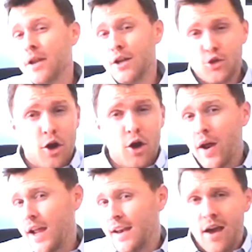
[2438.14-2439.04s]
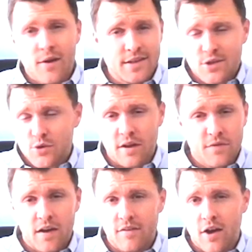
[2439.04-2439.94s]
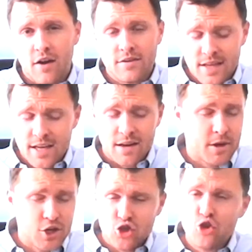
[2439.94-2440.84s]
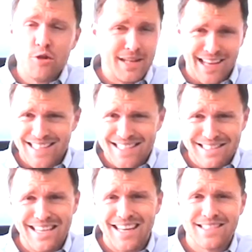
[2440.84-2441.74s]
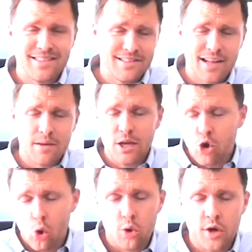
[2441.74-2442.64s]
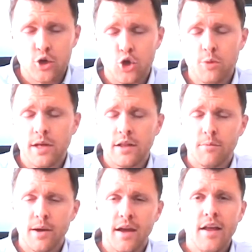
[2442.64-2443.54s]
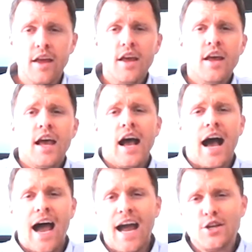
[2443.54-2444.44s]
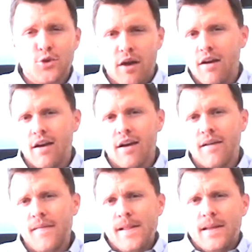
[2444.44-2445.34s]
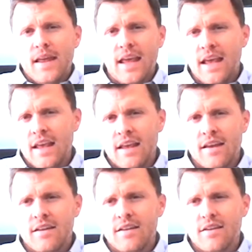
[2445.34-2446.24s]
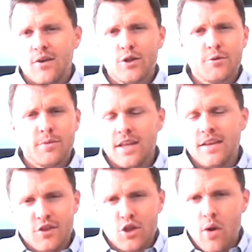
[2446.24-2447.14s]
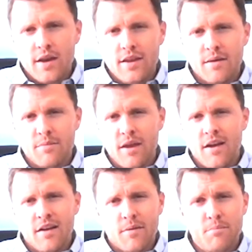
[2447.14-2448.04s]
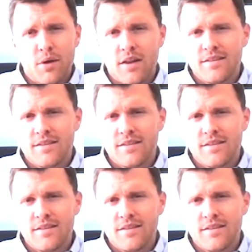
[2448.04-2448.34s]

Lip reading: I'm going to draw right now. He's at 25 yards, thinking I'm going to shoot him at like 6, and it's going to be quartering to me a little bit. I draw, and ultimately he has no idea I'm there.